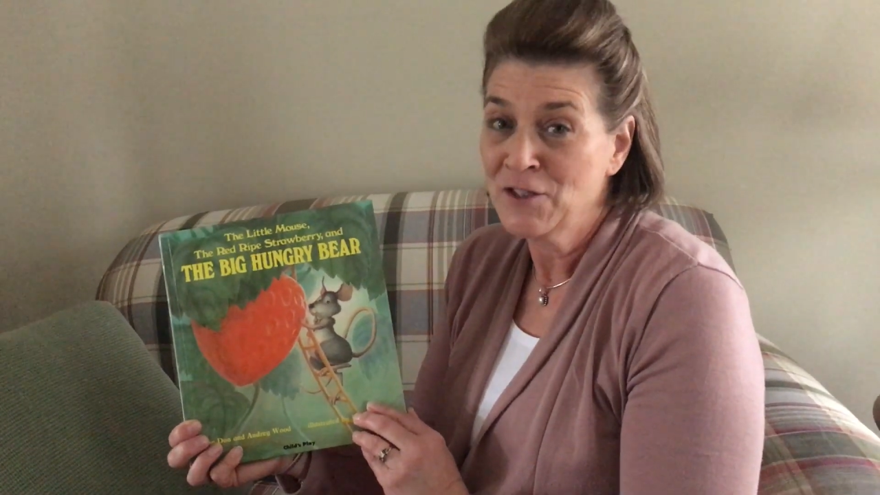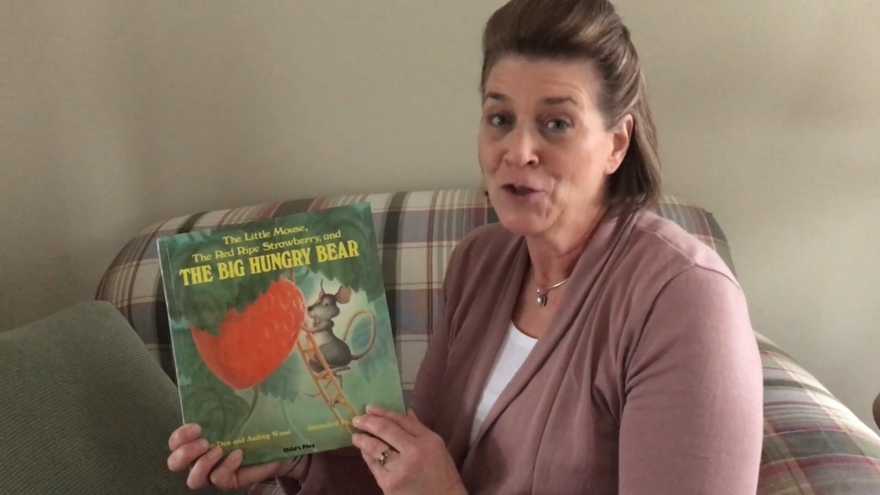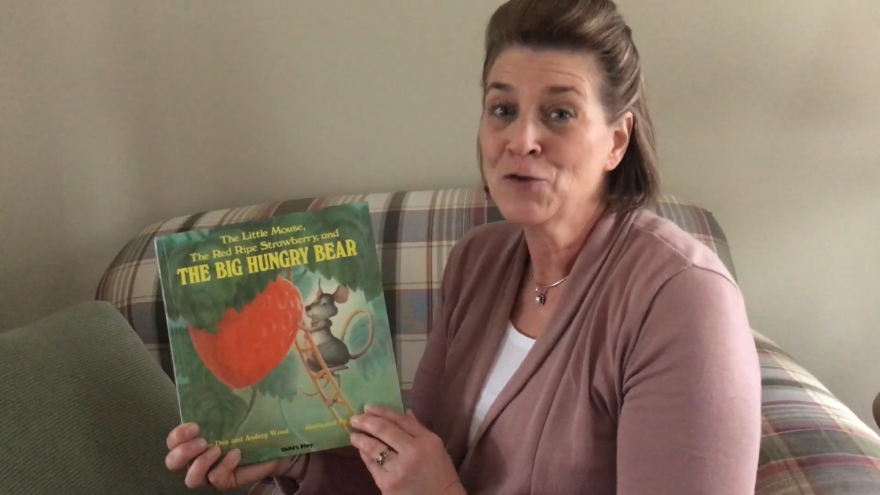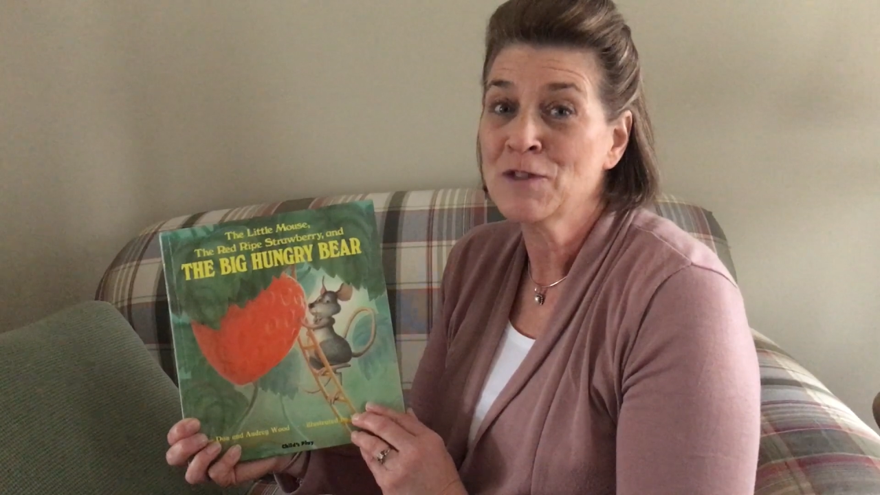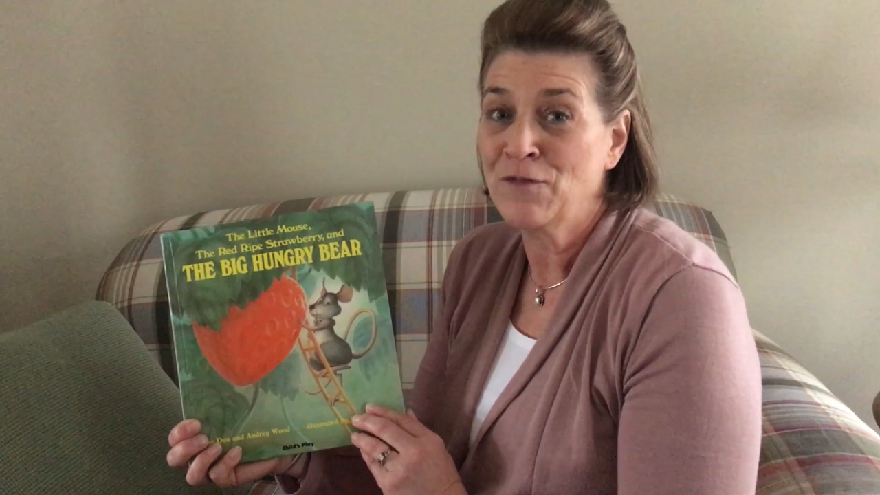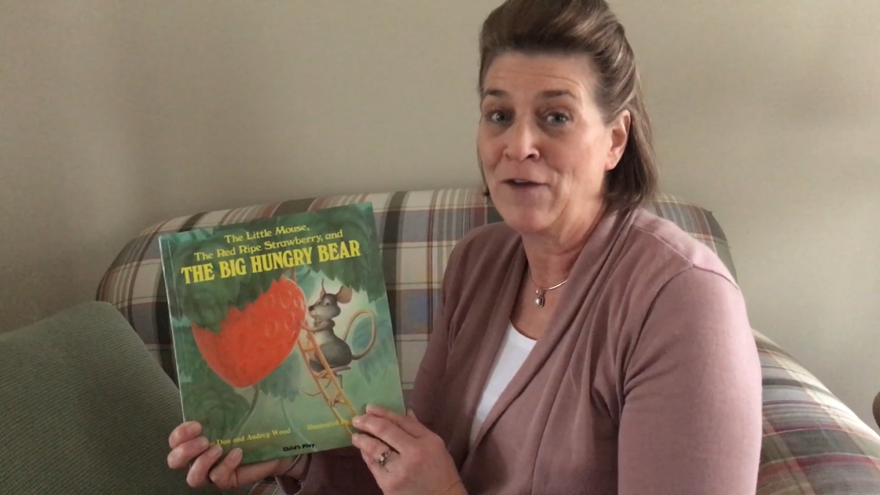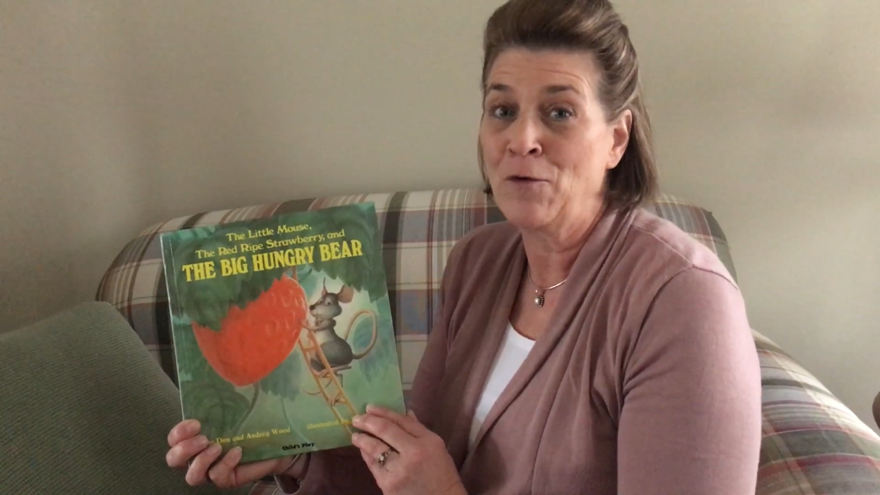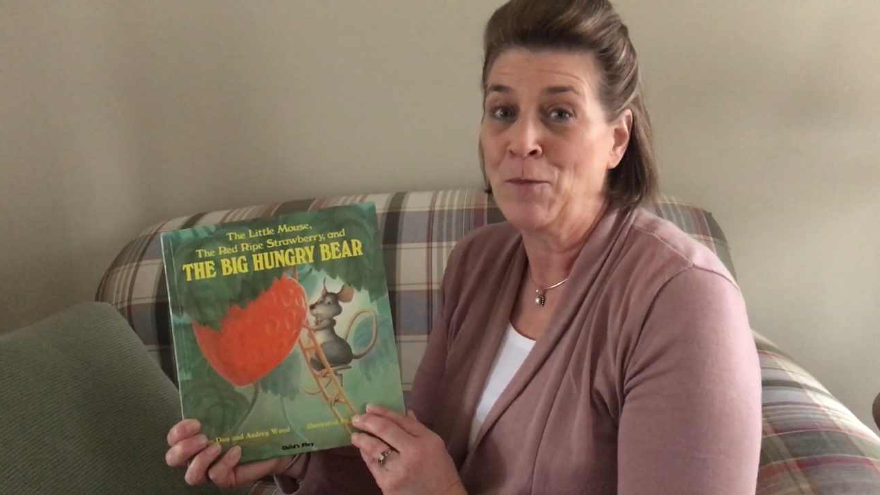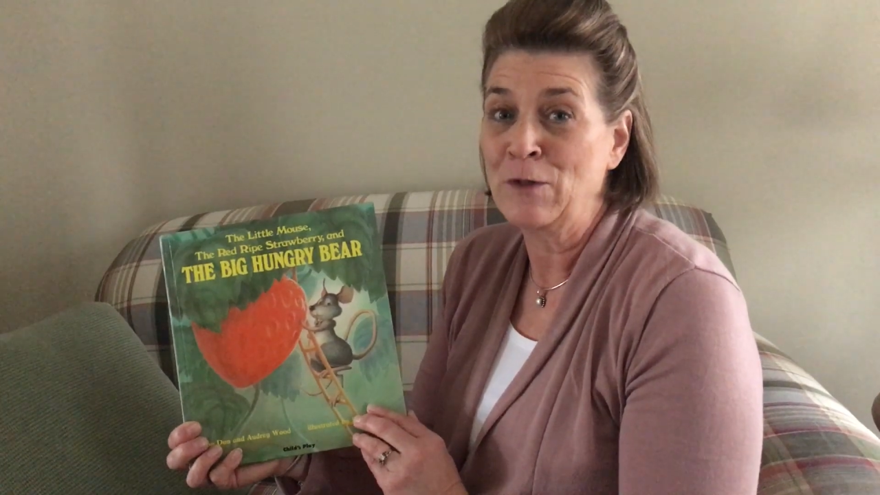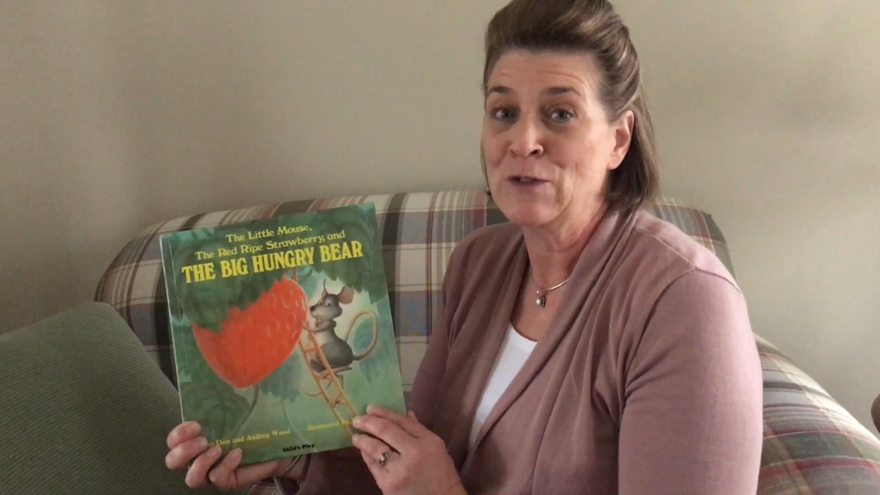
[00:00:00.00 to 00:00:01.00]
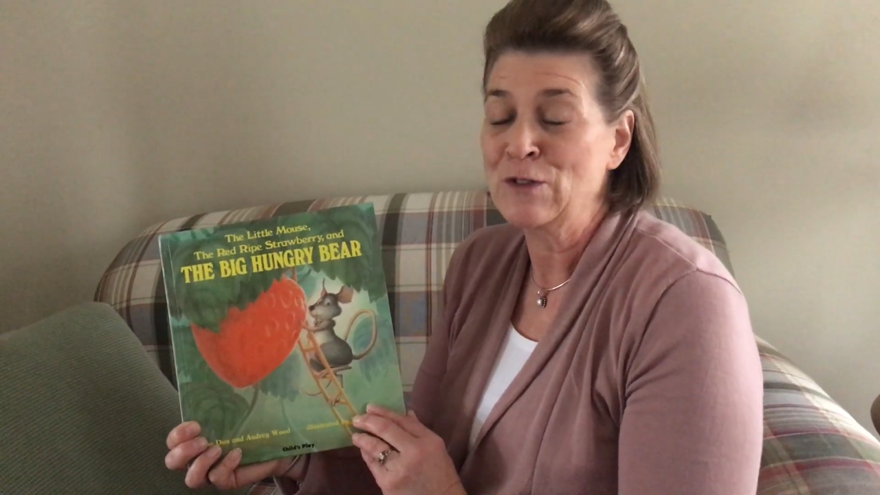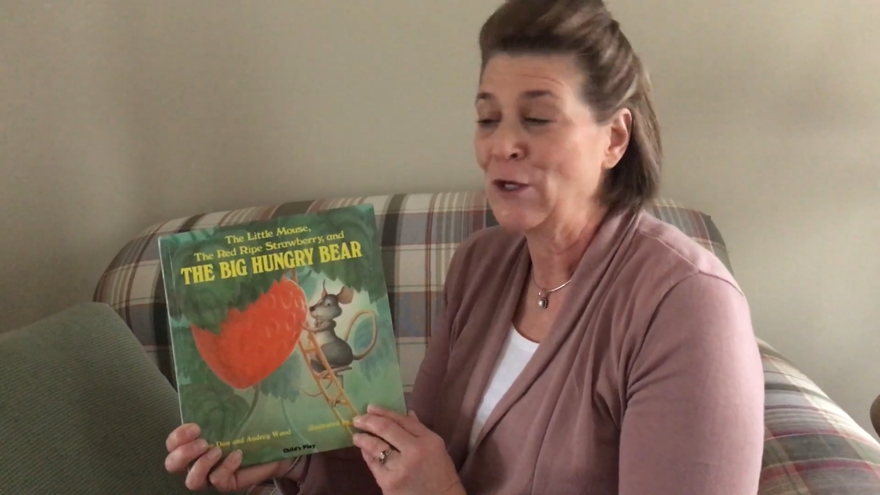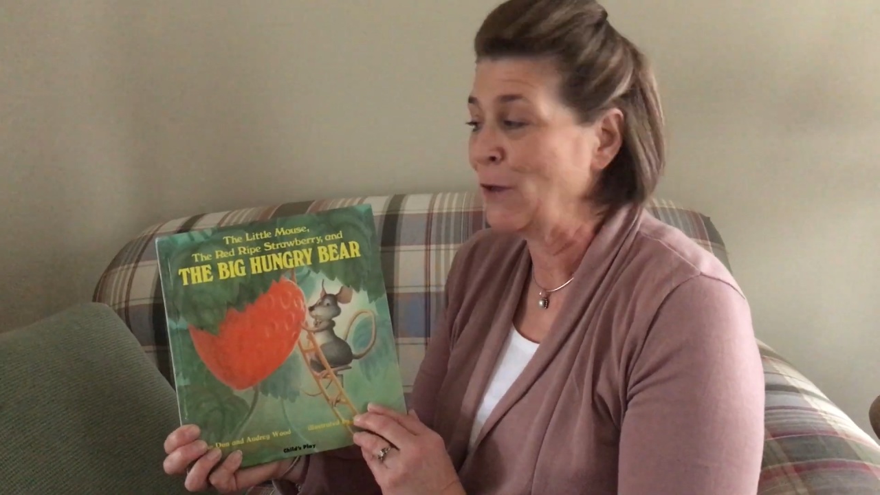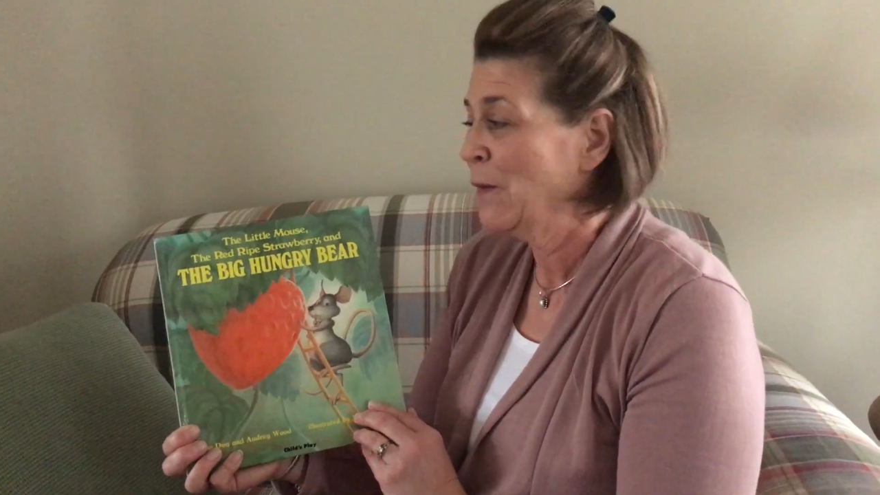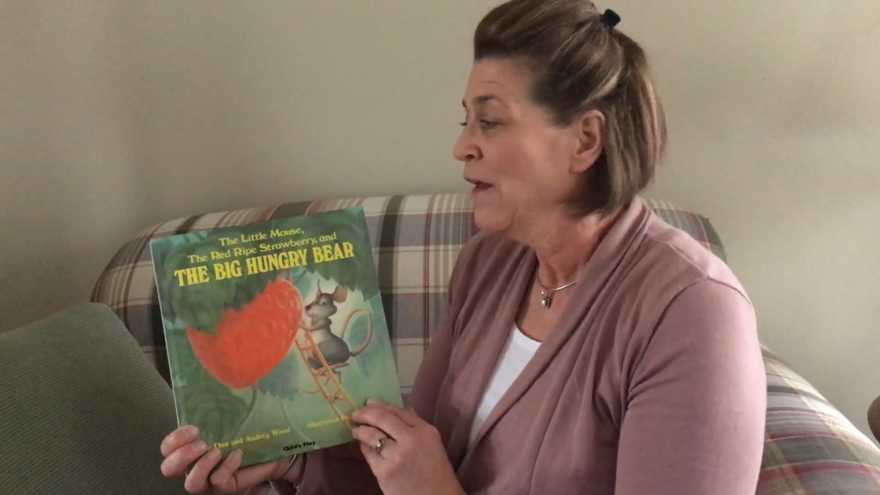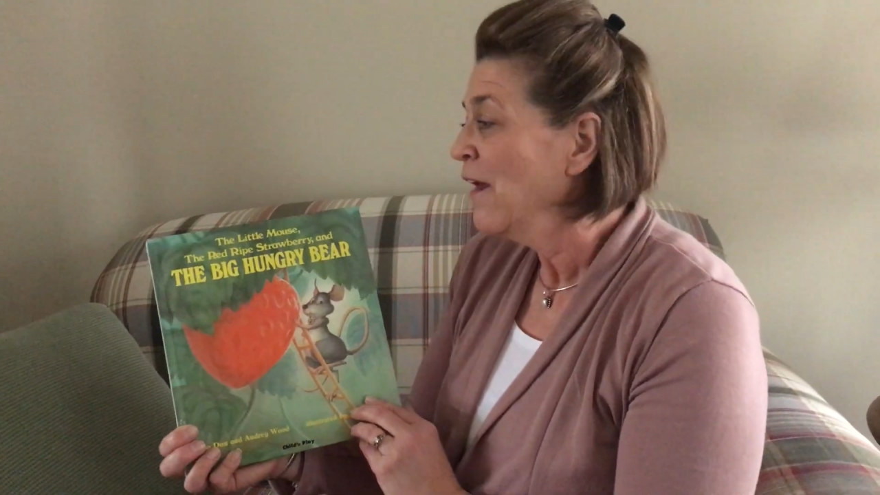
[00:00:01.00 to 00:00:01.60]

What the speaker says: children's favorite books, too.